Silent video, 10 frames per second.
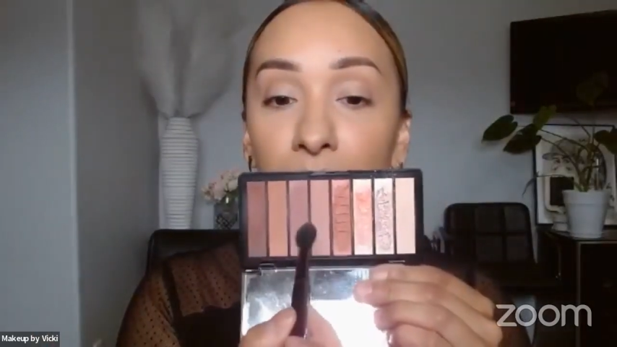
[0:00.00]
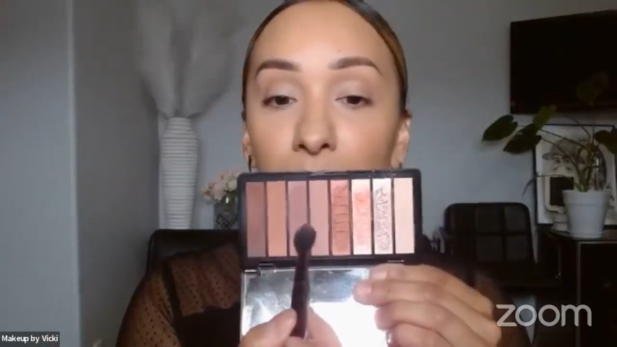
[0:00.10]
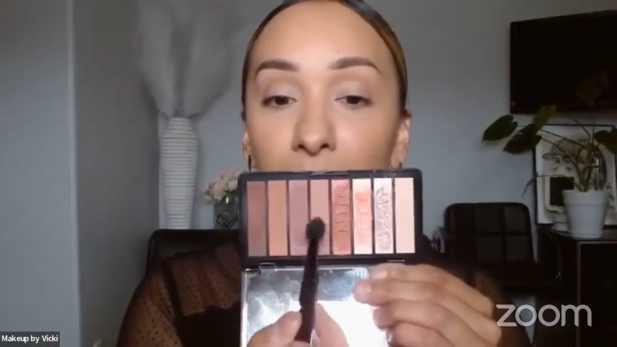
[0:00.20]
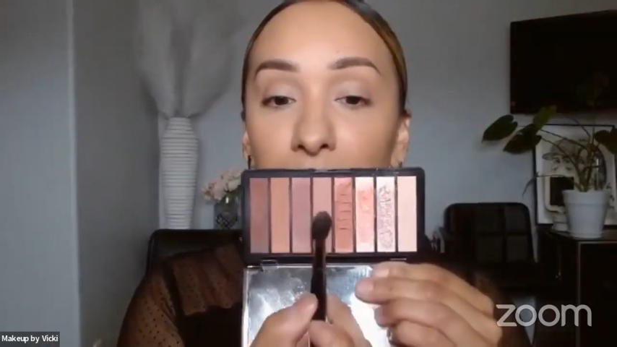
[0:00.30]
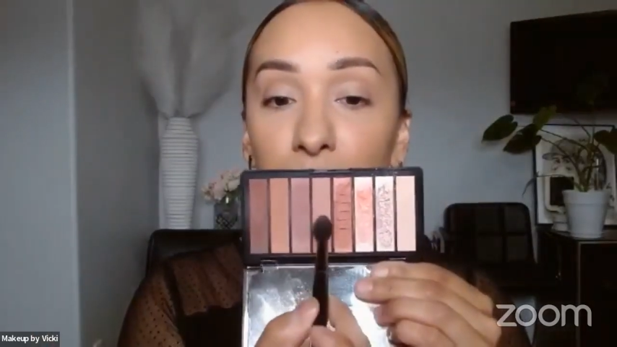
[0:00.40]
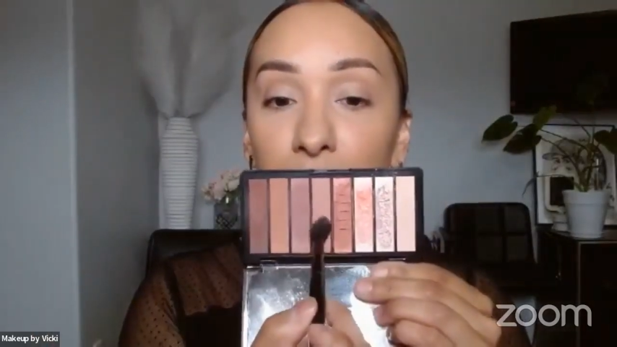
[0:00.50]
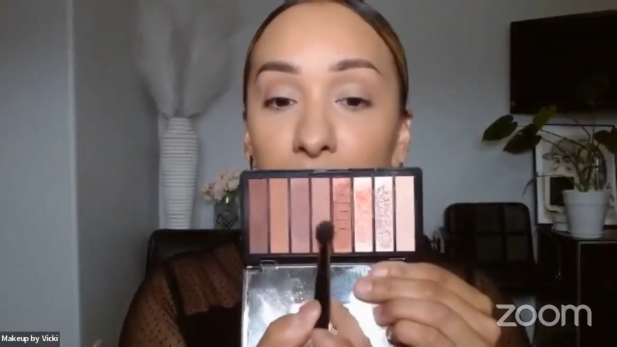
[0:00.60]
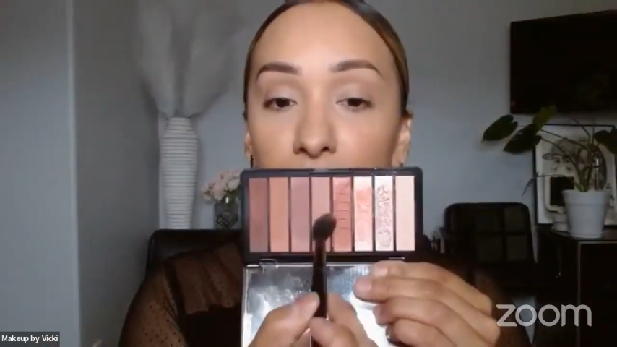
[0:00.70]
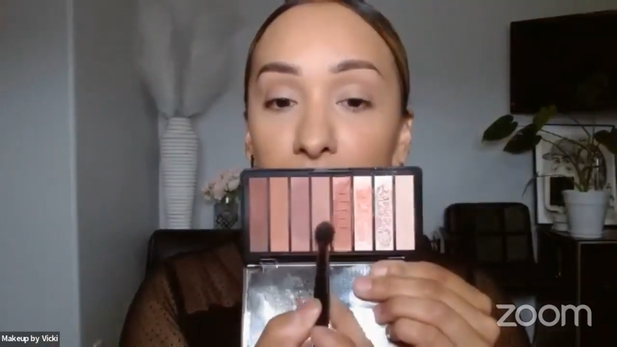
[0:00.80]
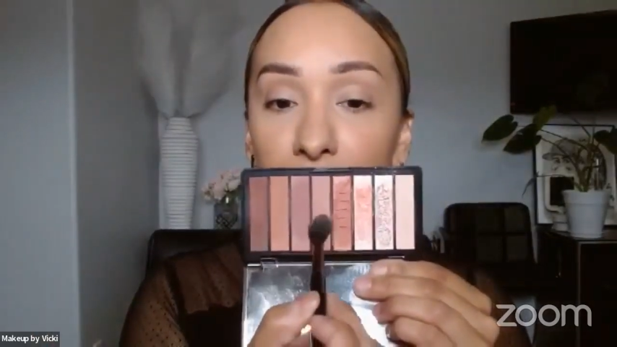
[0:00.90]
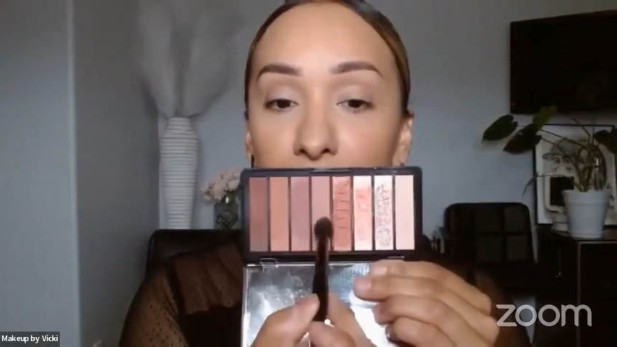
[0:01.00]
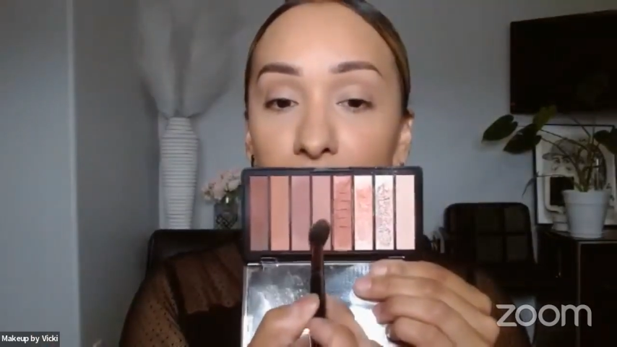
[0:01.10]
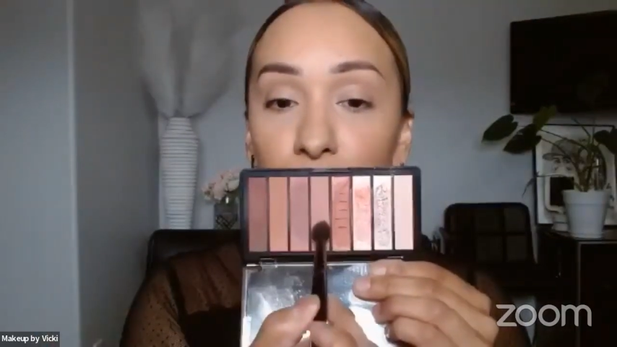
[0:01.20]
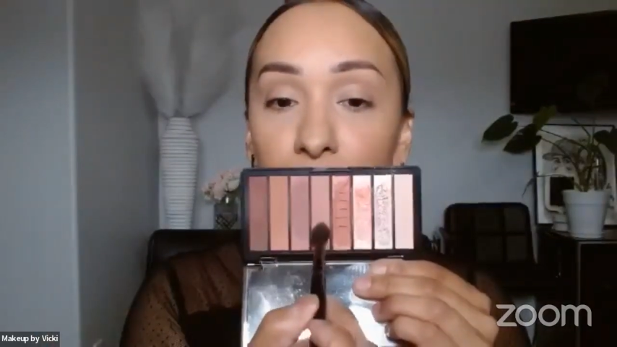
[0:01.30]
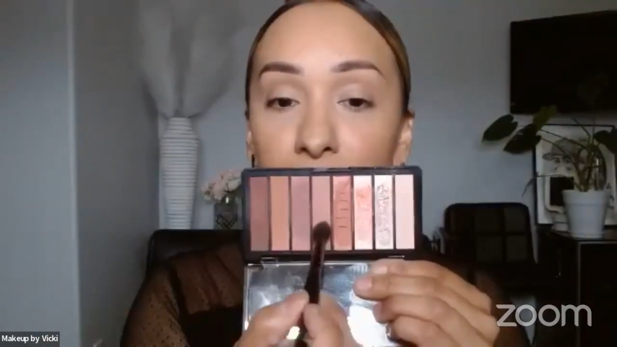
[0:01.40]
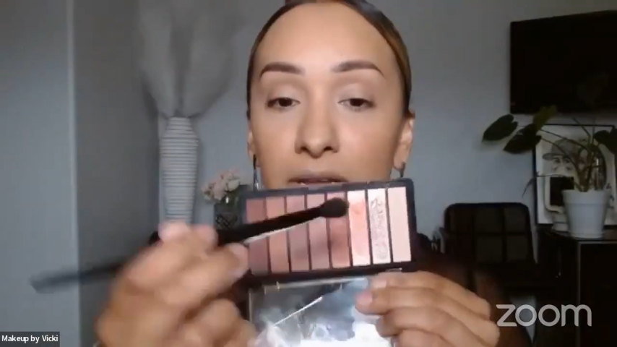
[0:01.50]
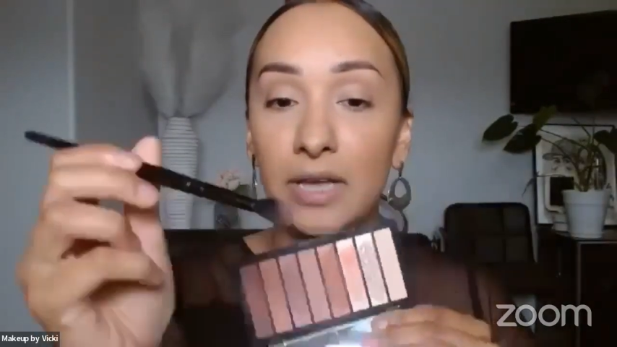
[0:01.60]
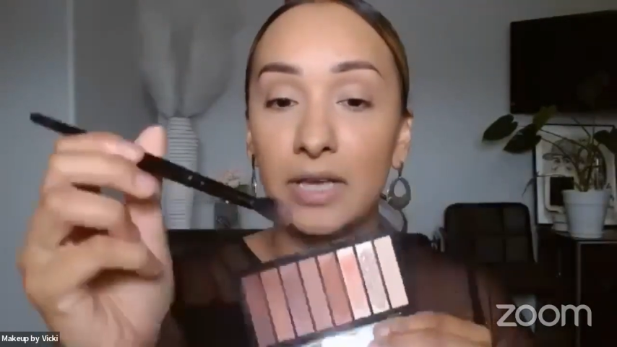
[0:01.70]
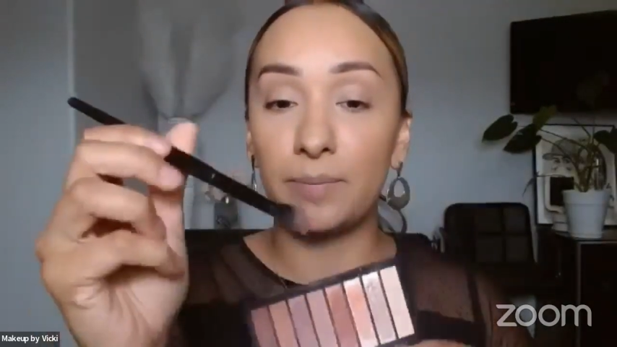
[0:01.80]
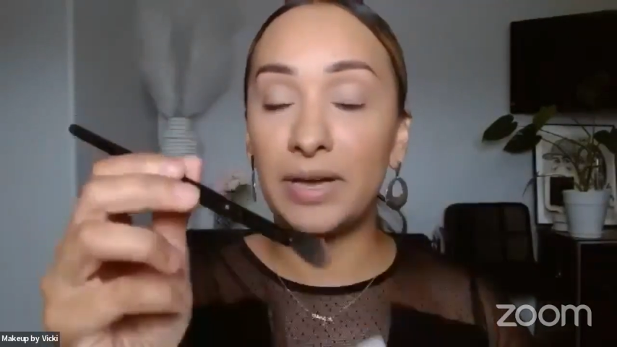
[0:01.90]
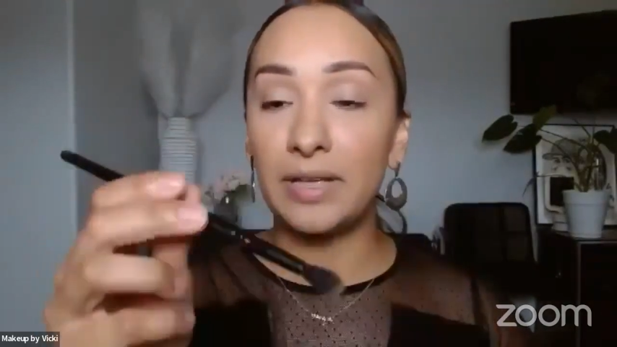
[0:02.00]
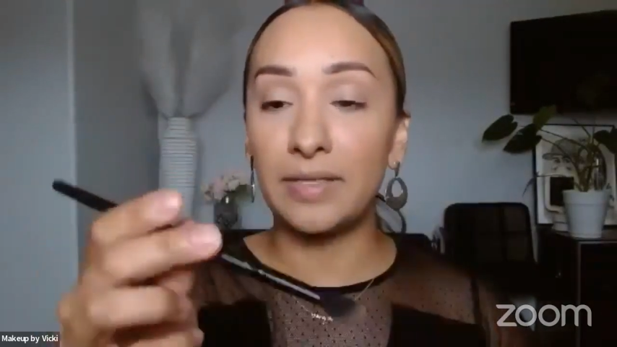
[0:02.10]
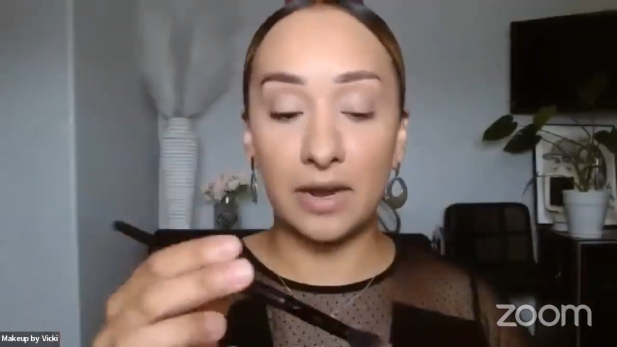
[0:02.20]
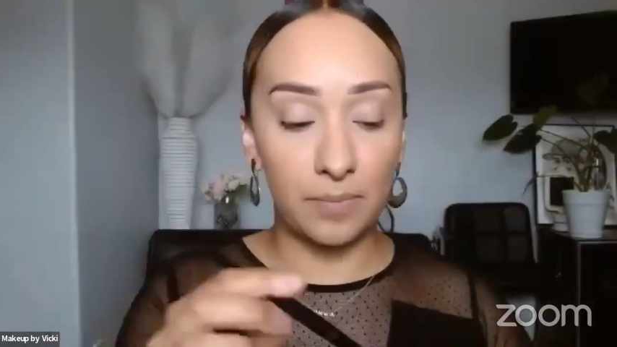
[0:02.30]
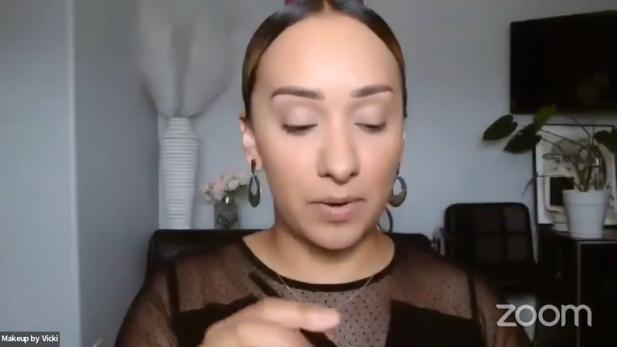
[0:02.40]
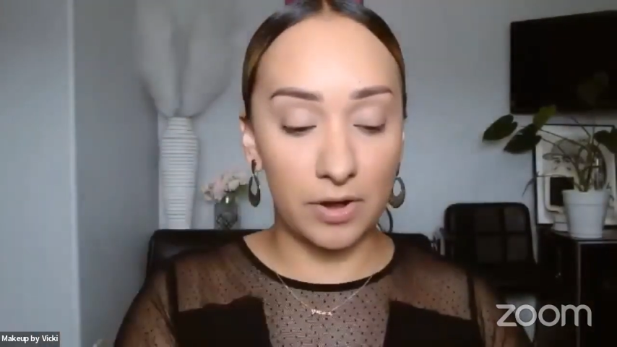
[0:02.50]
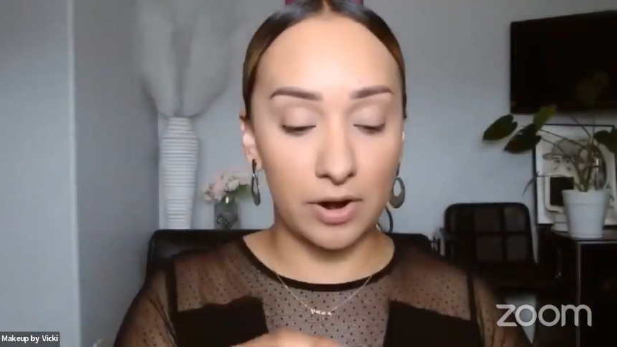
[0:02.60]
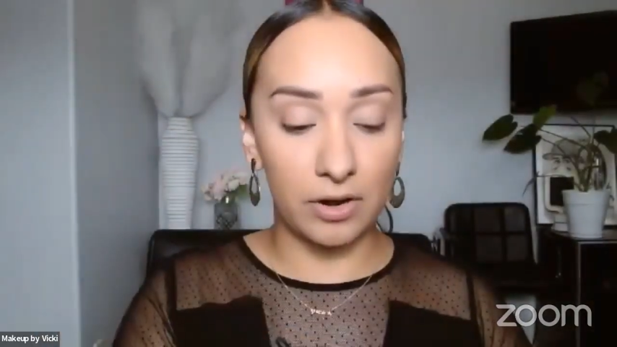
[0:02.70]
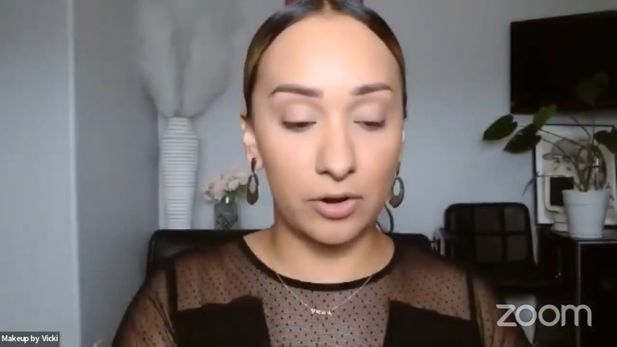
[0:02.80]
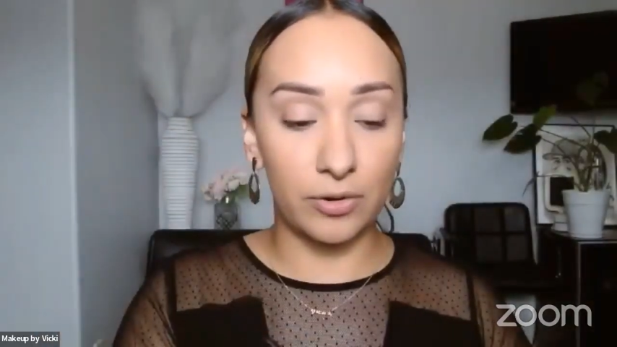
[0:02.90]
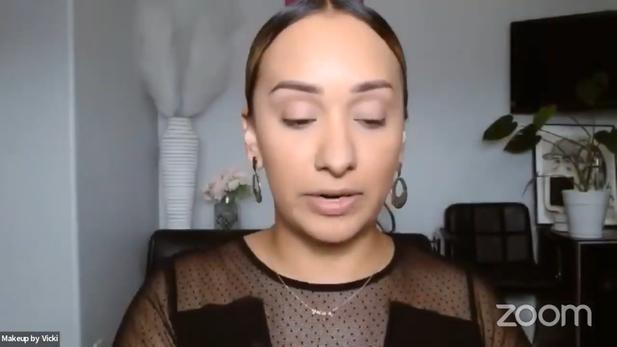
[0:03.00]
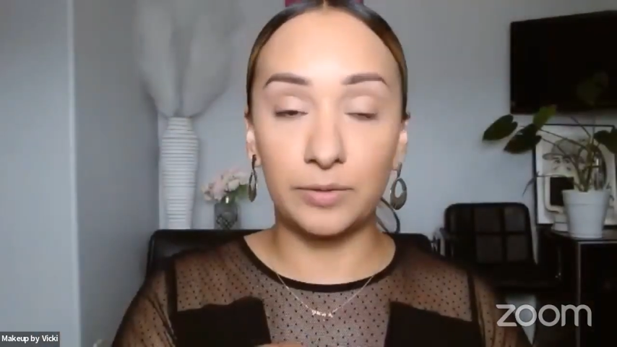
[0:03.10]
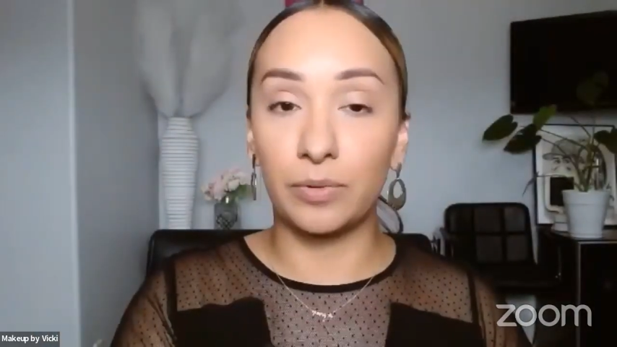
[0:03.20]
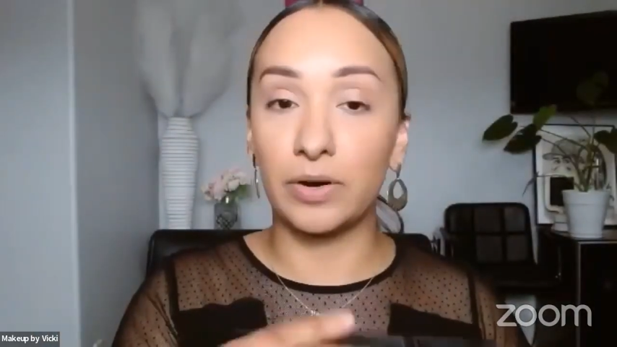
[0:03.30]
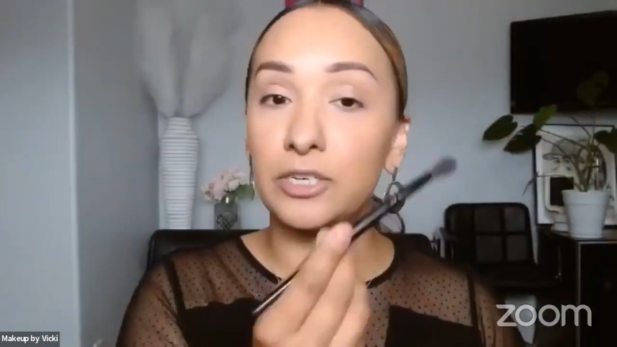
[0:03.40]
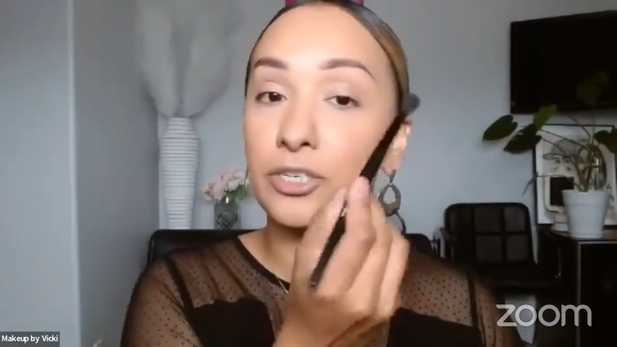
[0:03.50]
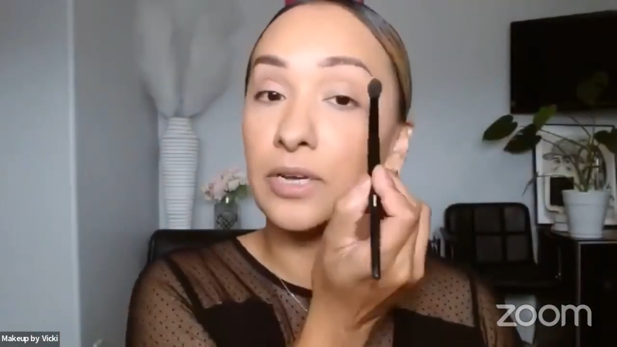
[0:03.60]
mix with a little bit of this one, and I'm picking that up on our crease brush,